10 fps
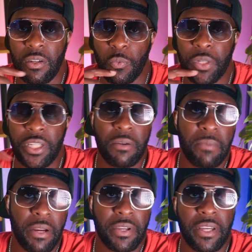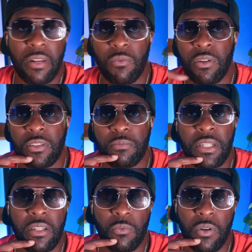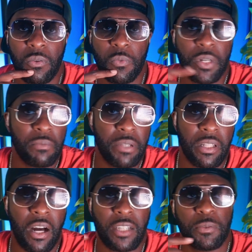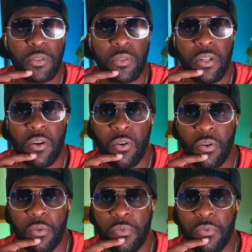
We, the American, wants to be a, we want to build a hospital in Congo.